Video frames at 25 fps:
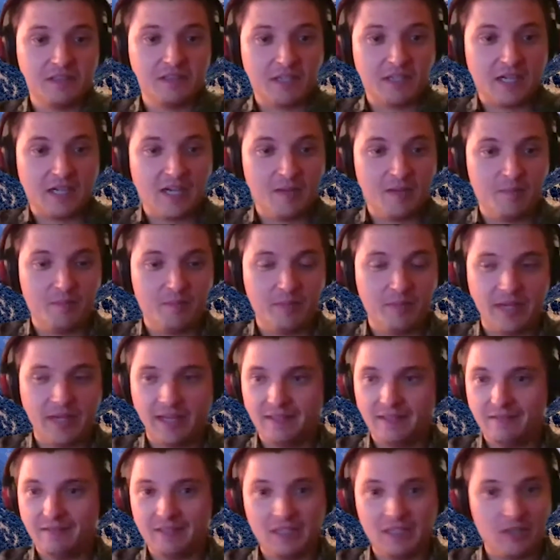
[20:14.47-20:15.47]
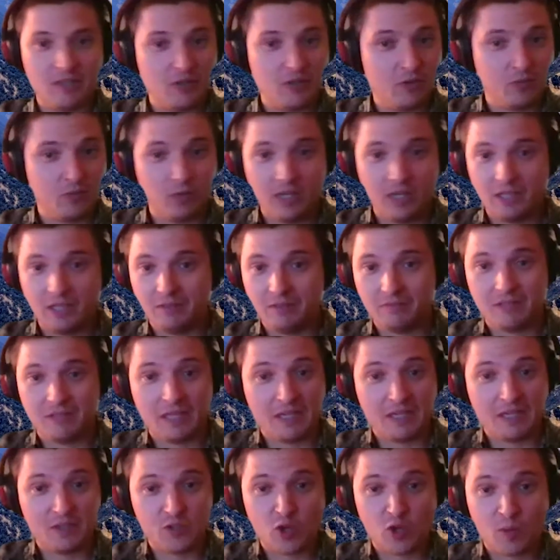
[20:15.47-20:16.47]
But when
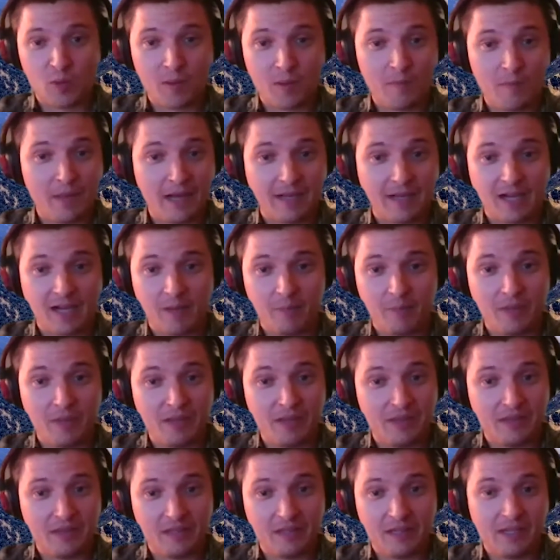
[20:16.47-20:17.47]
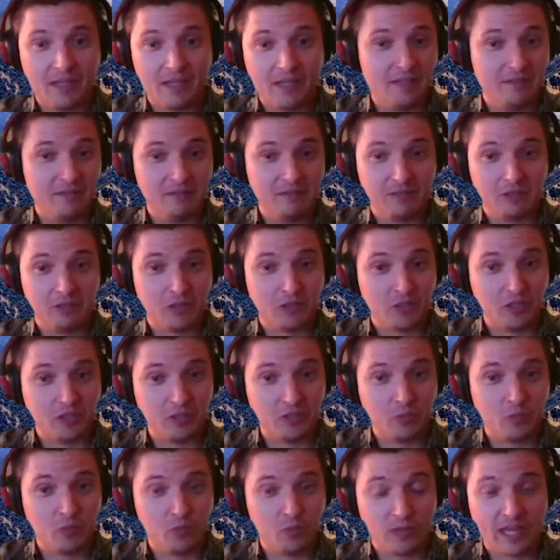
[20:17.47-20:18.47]
things open back up in the
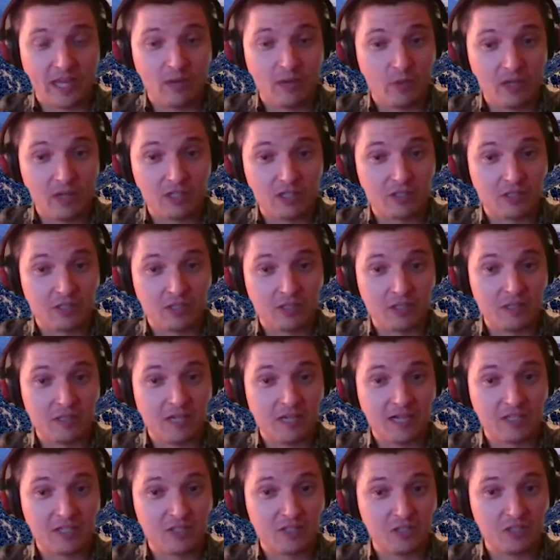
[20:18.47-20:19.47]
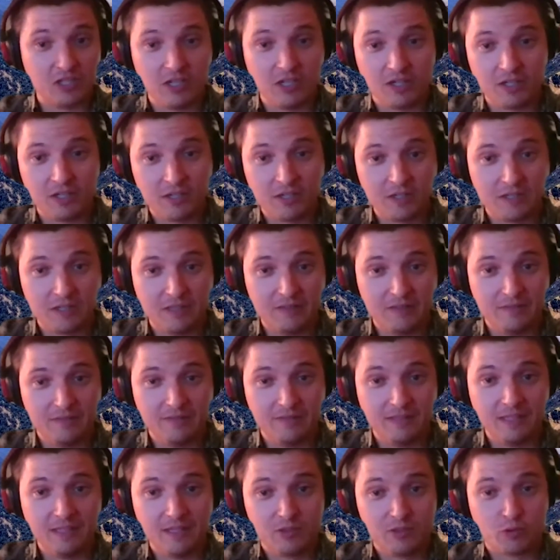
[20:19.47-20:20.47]
late winter next year and
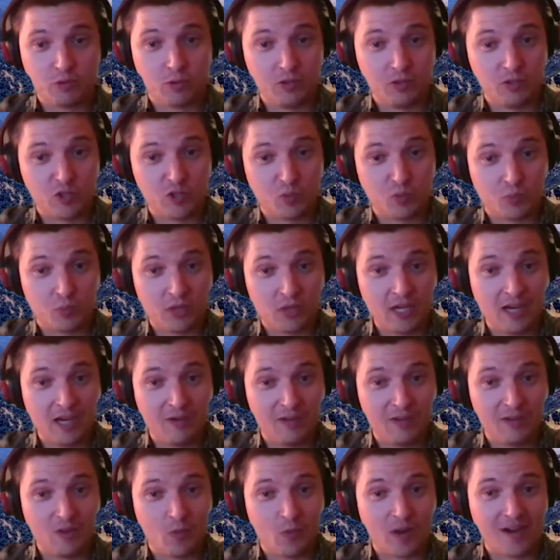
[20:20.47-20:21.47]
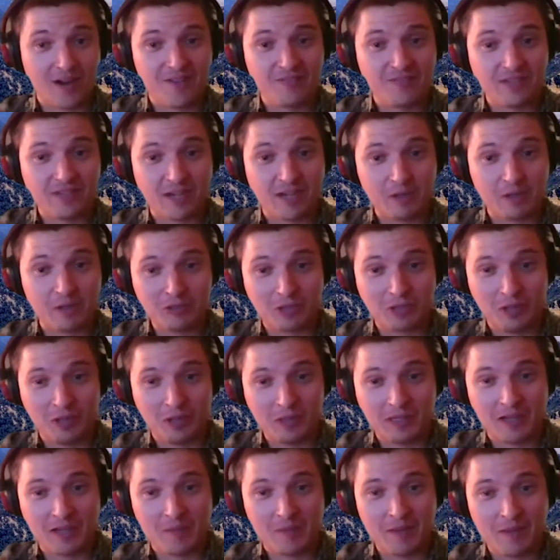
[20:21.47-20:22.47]
toward the spring, when the wildflowers start to
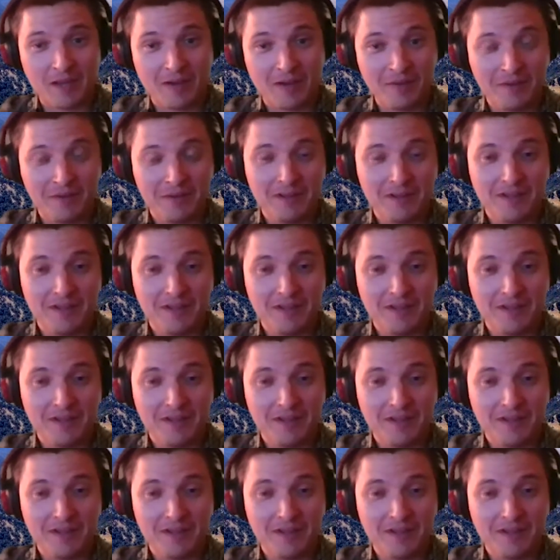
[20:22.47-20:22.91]
come out,